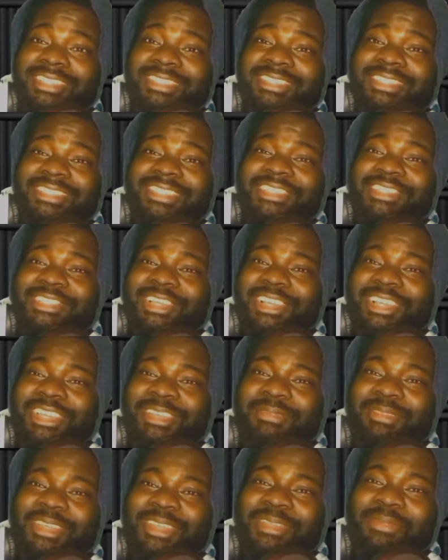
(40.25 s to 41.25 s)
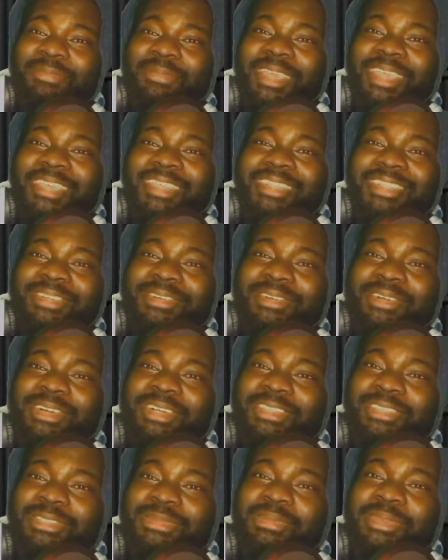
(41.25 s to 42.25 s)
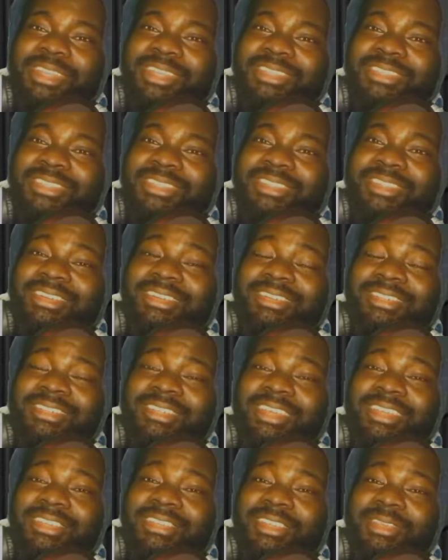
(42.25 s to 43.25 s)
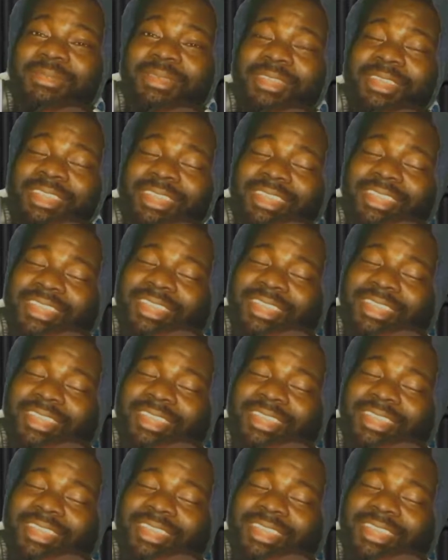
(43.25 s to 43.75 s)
She said she only could make it through 2 minutes and 30 seconds of it.